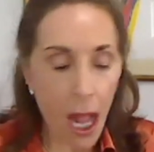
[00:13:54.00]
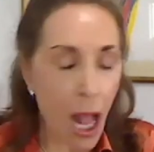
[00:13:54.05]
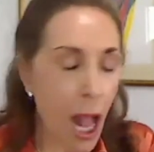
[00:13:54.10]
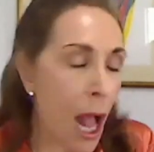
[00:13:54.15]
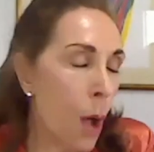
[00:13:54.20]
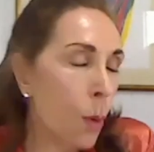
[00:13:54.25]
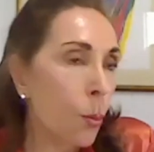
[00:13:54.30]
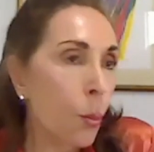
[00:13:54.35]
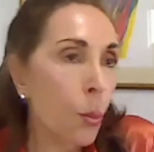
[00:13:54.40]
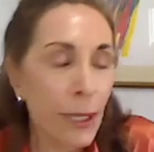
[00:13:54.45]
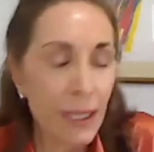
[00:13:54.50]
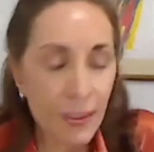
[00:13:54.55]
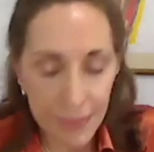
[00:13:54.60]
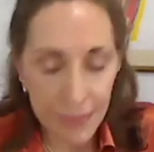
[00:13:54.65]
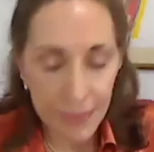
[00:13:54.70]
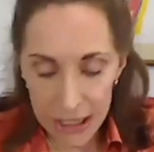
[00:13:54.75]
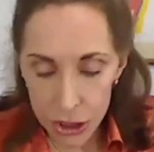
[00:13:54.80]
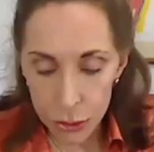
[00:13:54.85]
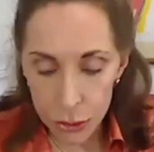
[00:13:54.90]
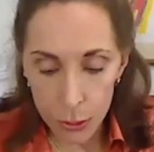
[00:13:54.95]
What am I
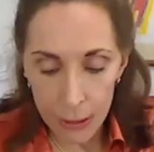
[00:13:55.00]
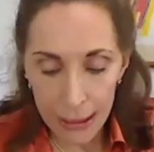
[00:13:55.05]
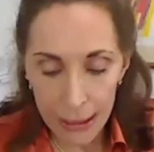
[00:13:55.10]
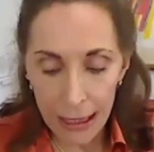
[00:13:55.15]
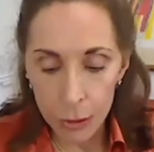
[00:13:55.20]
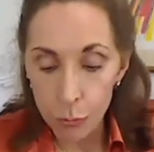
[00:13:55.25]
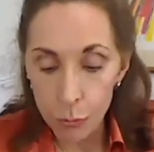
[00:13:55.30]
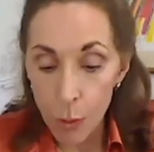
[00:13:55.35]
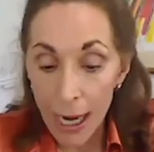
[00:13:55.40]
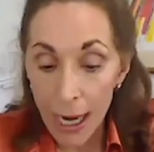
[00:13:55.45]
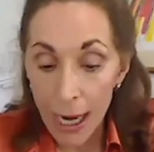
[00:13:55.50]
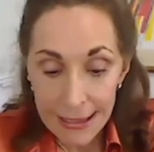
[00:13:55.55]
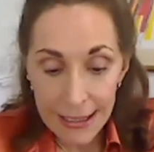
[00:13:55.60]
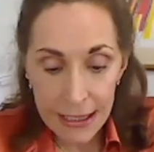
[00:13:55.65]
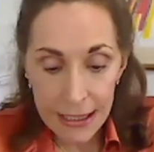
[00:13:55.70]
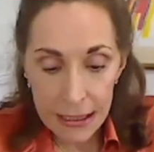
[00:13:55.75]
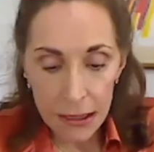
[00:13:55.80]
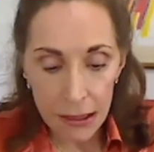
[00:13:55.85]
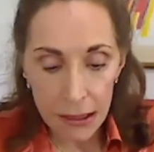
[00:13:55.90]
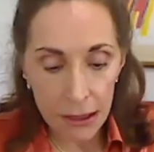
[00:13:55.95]
doing right?
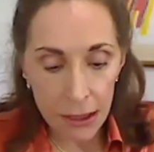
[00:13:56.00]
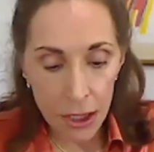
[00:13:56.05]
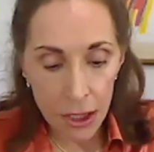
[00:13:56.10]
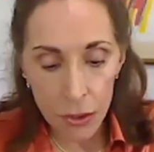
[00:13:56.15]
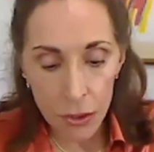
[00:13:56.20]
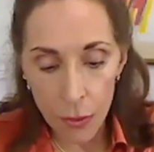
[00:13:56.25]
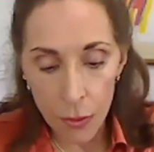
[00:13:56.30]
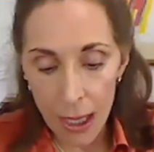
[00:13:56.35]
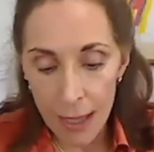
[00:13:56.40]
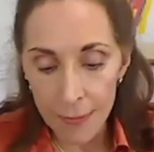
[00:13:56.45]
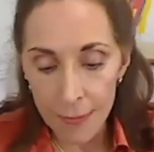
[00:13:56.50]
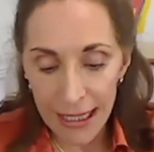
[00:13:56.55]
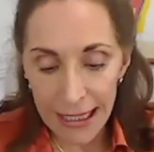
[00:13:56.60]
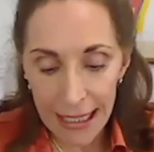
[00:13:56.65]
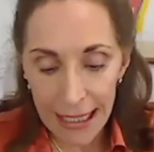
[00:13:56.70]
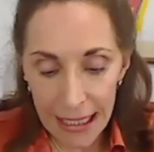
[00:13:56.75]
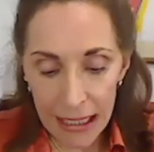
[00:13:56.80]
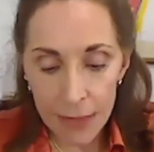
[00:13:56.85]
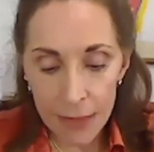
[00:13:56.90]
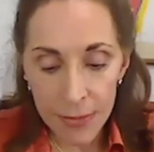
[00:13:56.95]
Am I
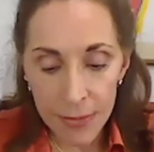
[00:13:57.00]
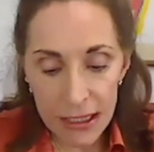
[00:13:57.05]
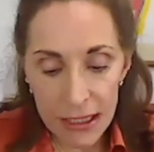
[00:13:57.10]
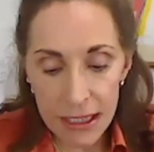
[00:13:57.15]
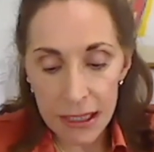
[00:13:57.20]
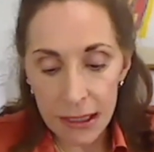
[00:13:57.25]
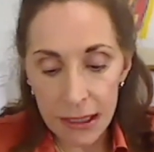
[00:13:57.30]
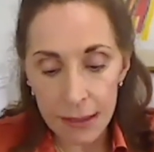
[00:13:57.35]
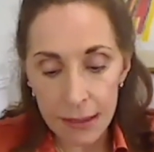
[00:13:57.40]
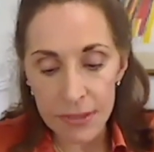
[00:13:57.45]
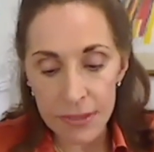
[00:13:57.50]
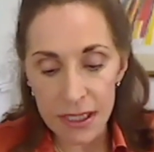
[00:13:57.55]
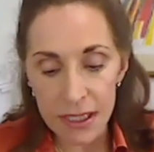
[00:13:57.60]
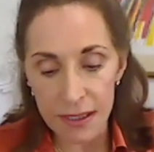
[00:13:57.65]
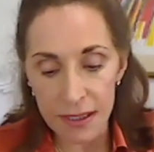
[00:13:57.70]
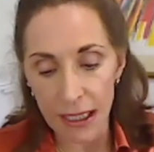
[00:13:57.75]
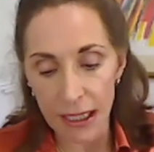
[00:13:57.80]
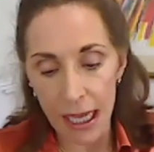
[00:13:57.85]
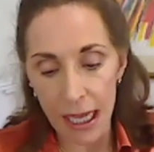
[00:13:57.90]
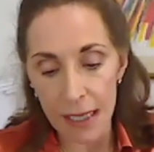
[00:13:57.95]
getting my team to
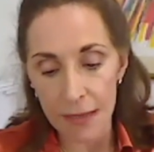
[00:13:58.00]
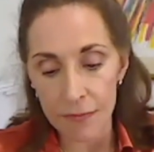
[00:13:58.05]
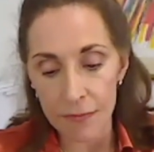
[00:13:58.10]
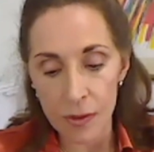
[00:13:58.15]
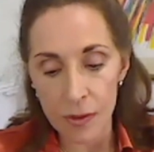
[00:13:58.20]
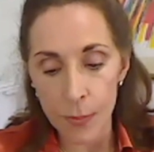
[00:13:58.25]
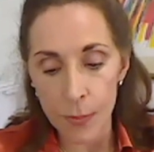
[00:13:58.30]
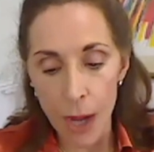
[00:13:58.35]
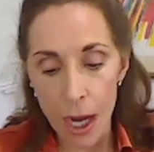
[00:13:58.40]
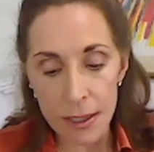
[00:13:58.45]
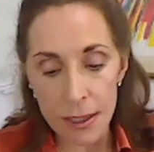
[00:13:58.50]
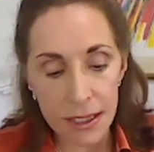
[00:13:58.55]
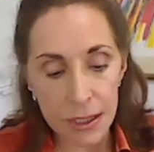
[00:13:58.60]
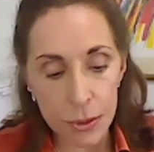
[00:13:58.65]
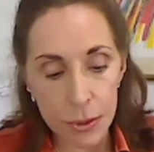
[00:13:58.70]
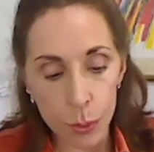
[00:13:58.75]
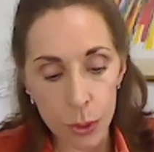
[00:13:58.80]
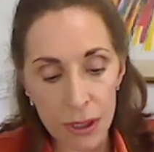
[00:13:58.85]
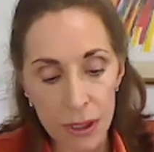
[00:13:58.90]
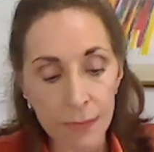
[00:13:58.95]
think out of the box?
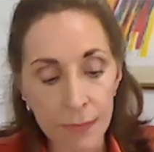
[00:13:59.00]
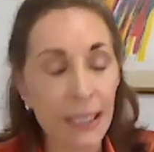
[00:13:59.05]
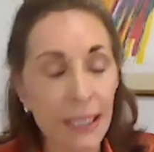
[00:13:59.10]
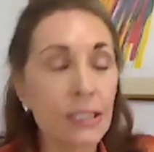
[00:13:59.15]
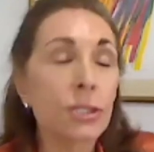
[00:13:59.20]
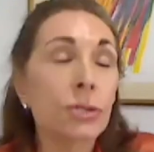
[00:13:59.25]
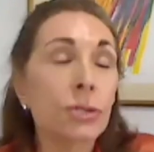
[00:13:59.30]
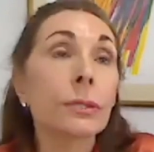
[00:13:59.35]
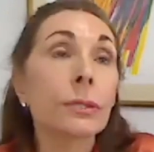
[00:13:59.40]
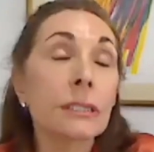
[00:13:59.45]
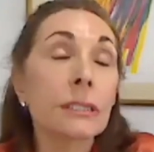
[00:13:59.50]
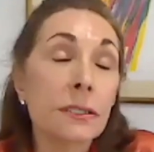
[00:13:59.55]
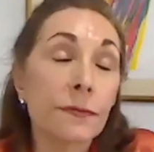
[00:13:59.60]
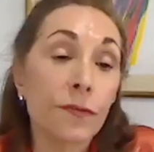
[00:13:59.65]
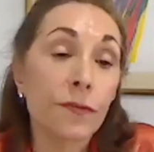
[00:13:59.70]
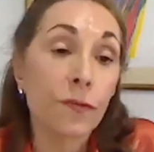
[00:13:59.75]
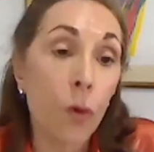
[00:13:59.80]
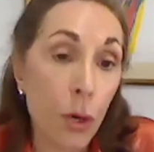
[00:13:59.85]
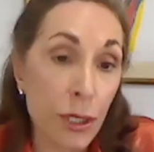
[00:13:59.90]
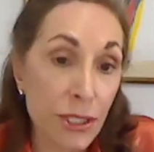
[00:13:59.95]
What am I doing to
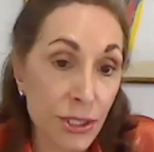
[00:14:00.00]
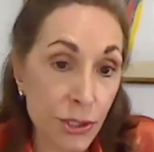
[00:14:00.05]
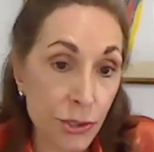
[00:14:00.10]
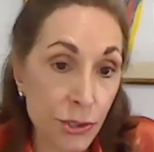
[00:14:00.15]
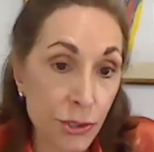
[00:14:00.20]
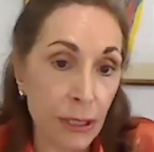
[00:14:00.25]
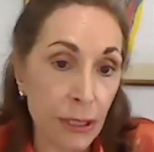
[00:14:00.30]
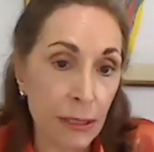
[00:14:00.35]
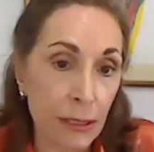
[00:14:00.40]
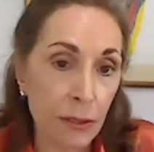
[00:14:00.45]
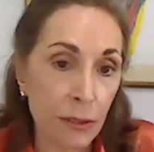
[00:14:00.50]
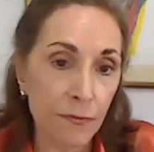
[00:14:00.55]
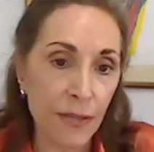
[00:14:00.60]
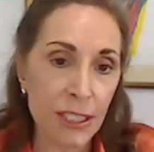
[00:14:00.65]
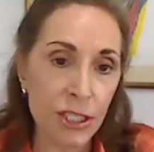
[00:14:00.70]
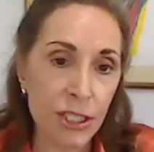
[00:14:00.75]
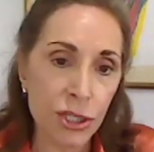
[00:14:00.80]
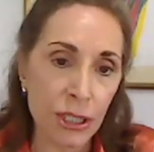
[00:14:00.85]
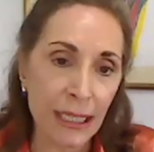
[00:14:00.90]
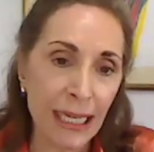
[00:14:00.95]
foster
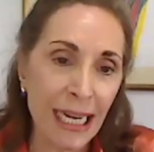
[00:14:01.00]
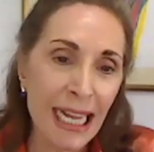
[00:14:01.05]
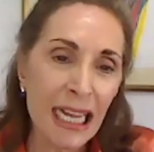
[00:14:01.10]
innovation?